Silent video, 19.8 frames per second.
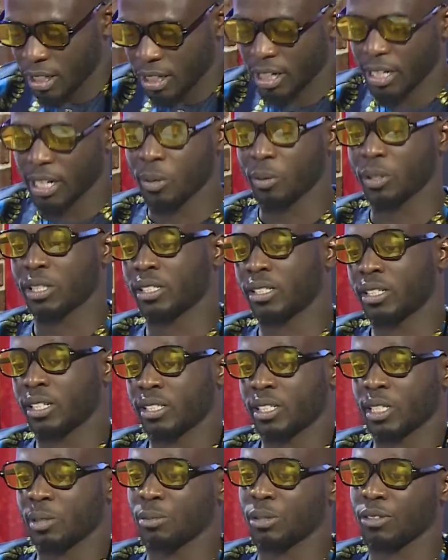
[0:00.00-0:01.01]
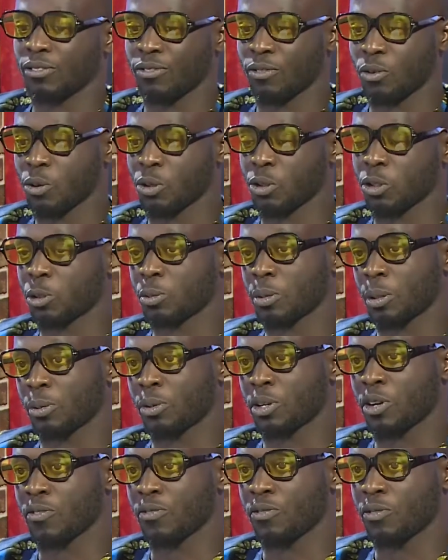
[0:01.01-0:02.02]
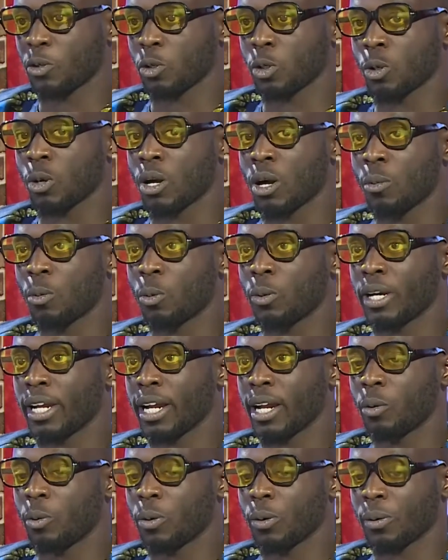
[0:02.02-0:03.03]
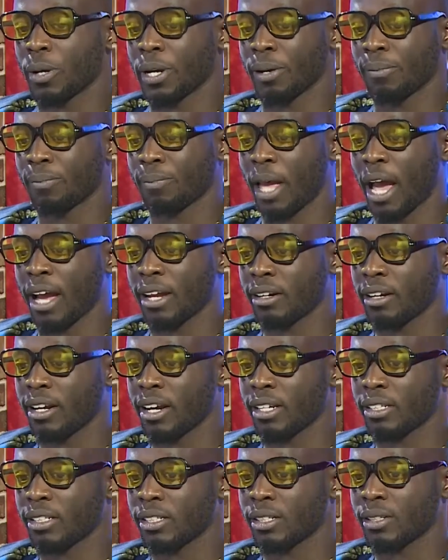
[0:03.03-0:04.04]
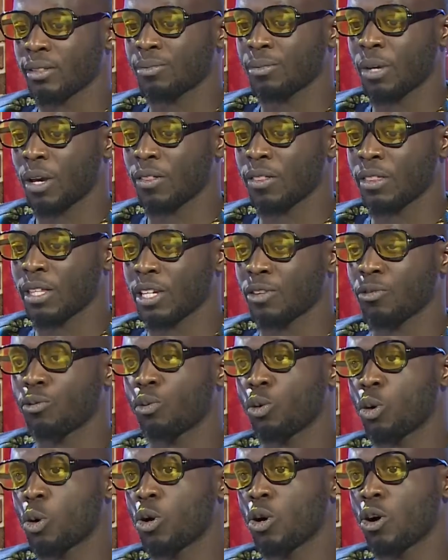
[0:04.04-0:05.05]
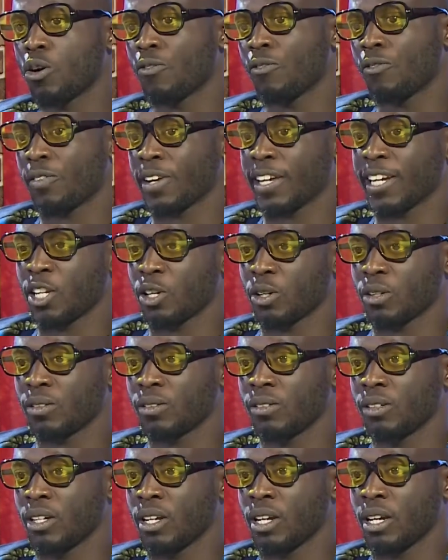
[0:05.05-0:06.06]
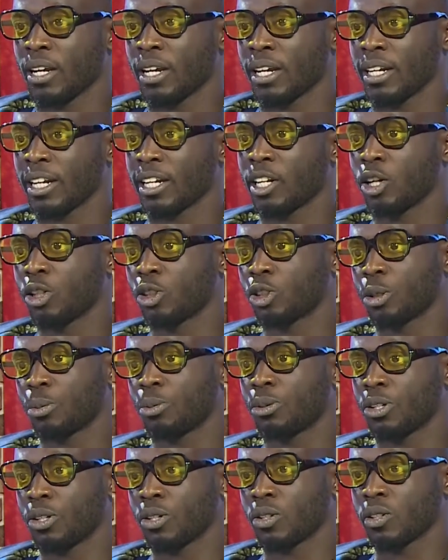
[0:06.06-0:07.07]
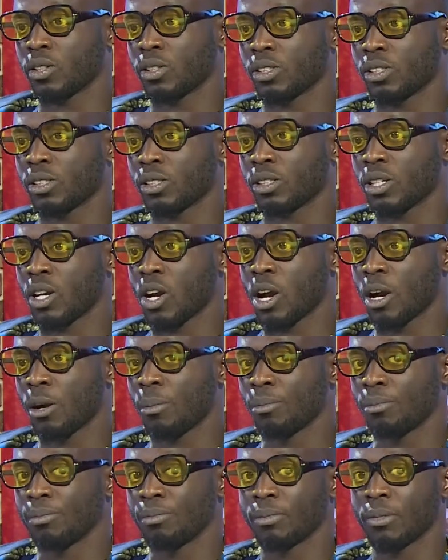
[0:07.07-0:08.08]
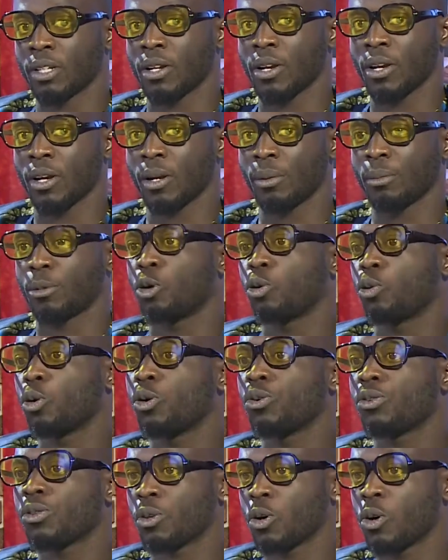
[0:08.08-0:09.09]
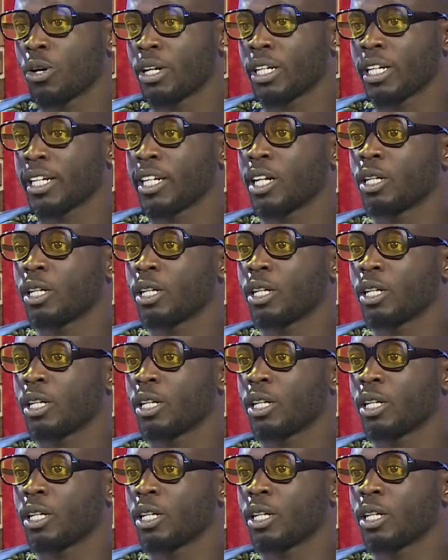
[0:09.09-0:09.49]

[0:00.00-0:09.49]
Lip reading: and I were stating before newspaper review, where we were analyzing the role of failure in an entrepreneur's growth or in an